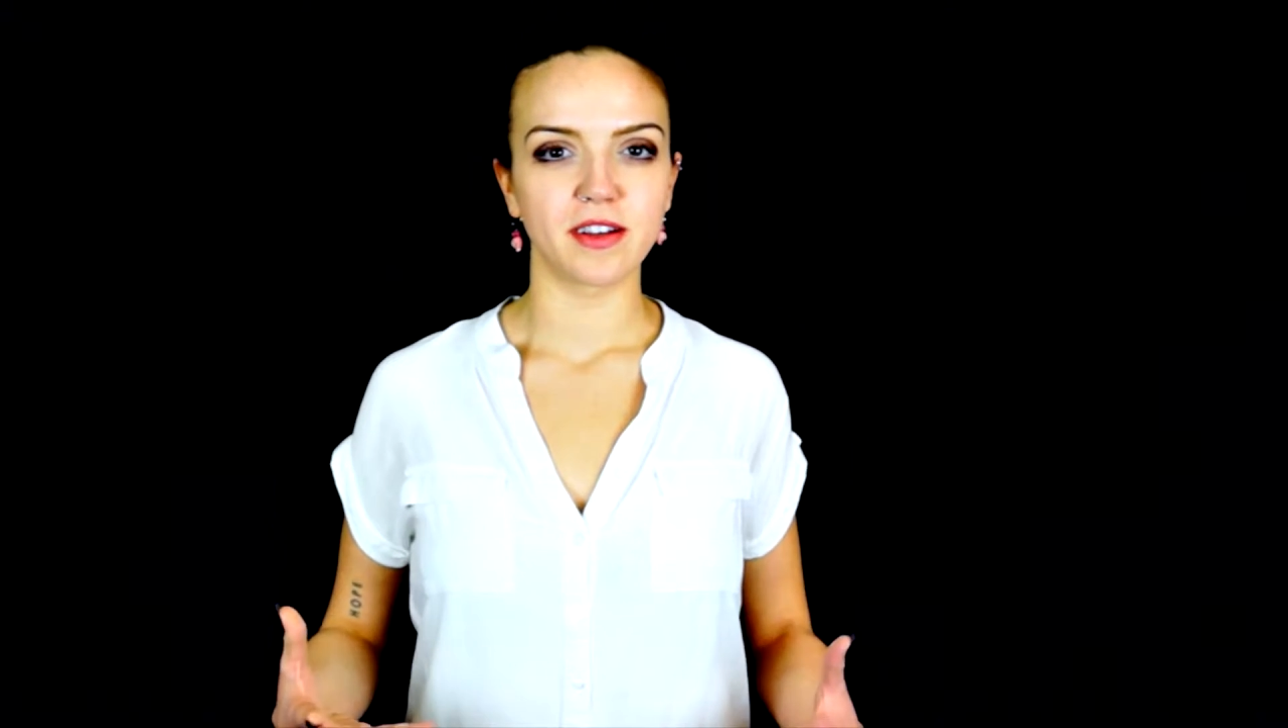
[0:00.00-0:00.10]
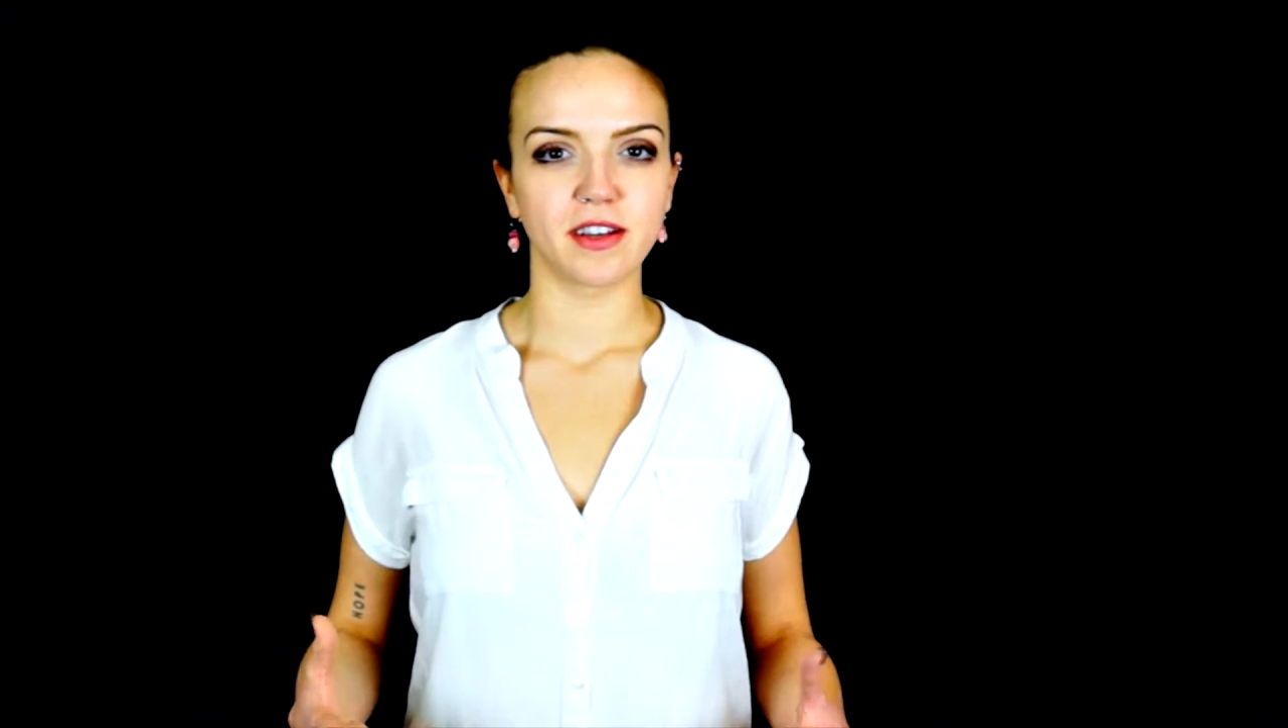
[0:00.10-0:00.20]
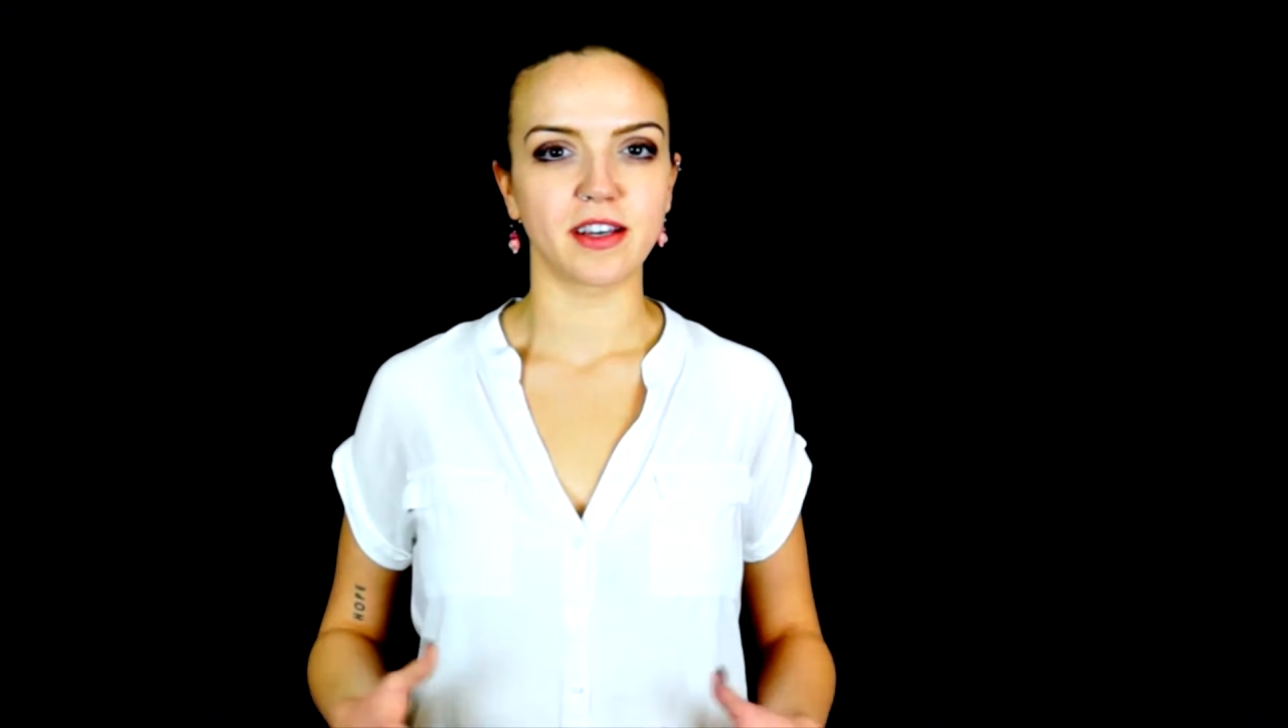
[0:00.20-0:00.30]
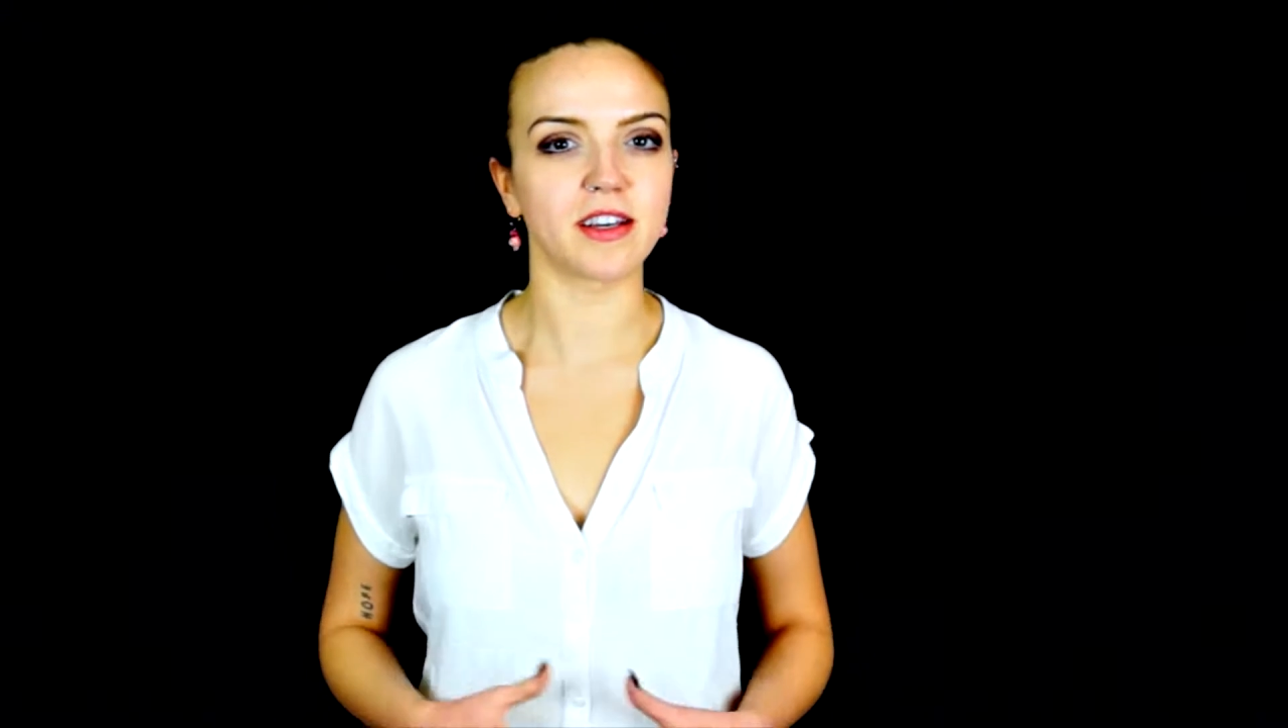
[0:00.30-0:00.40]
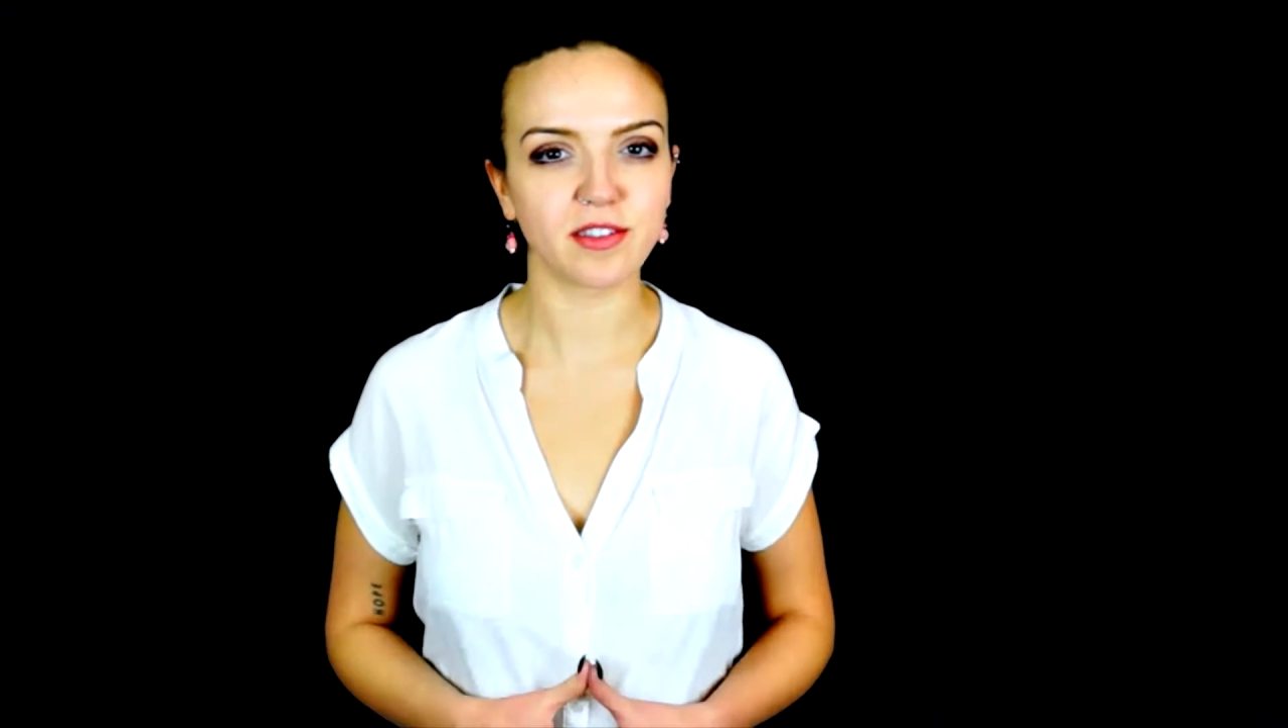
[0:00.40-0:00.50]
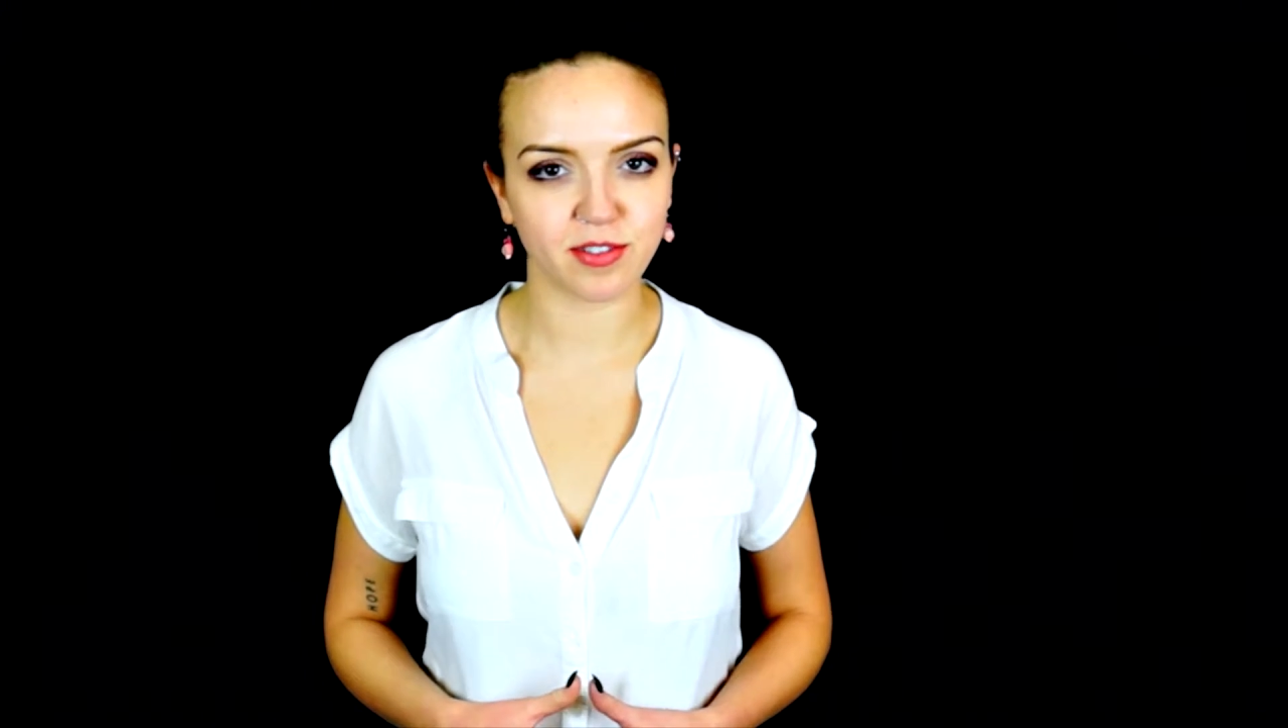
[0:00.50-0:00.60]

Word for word: he's